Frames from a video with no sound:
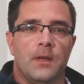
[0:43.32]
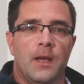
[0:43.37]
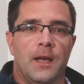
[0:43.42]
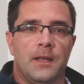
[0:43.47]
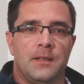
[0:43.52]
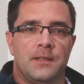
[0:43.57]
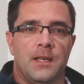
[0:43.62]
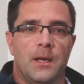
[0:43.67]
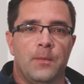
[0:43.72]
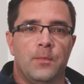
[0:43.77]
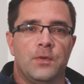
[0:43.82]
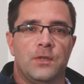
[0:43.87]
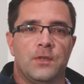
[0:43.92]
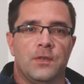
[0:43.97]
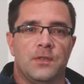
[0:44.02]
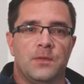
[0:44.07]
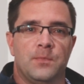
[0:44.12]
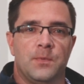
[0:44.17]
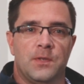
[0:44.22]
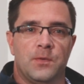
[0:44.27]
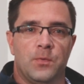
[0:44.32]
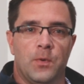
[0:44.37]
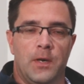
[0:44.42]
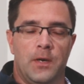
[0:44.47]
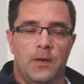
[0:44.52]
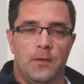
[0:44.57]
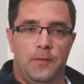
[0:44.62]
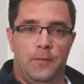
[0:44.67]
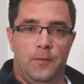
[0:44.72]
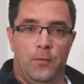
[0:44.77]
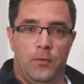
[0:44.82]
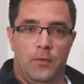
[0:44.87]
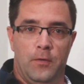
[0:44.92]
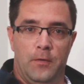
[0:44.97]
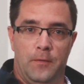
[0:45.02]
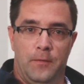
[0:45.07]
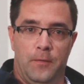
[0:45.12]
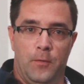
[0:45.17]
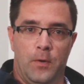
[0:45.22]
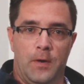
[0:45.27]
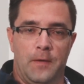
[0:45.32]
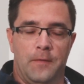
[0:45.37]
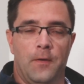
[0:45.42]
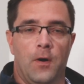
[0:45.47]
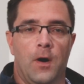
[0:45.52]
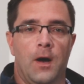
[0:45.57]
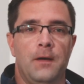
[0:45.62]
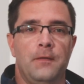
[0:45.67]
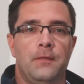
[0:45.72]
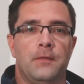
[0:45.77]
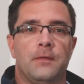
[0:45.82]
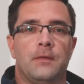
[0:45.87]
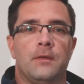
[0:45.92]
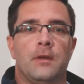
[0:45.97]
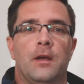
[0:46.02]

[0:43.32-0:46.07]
at temperatures between 445